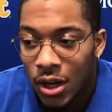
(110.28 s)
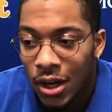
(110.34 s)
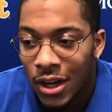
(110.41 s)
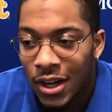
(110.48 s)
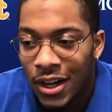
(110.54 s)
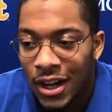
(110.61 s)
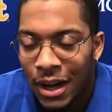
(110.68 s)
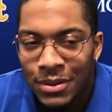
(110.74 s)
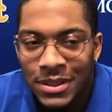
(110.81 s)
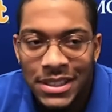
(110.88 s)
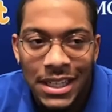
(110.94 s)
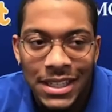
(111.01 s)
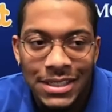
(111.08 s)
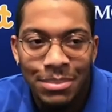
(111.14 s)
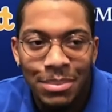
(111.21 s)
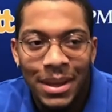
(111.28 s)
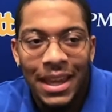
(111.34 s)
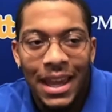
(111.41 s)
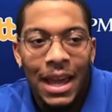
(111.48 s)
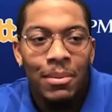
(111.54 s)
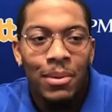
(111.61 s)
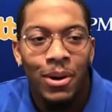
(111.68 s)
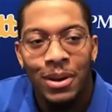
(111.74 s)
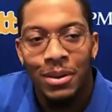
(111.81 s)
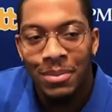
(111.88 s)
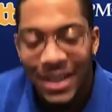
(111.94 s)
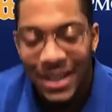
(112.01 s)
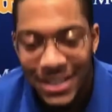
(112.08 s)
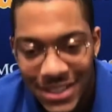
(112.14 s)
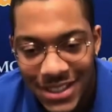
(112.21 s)
I would say it's a big game only
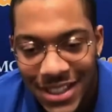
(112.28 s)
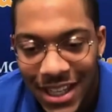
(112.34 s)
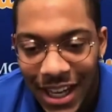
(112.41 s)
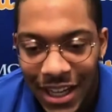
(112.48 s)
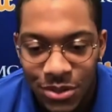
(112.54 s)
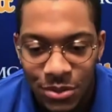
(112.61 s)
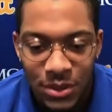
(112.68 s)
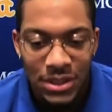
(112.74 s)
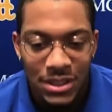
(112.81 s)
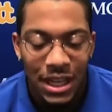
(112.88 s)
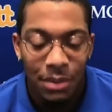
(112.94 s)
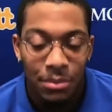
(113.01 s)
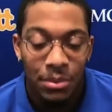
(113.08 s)
because it's the next one, not